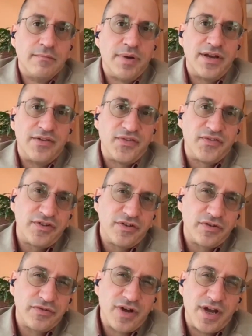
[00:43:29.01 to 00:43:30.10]
but is
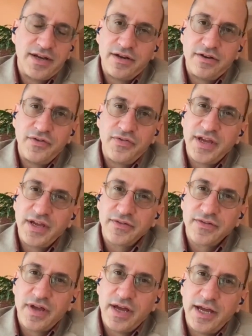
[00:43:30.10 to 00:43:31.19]
still trying to do
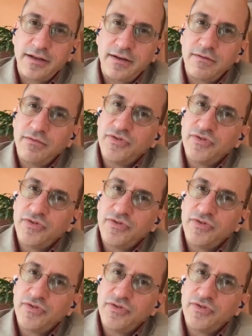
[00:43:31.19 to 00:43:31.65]
things like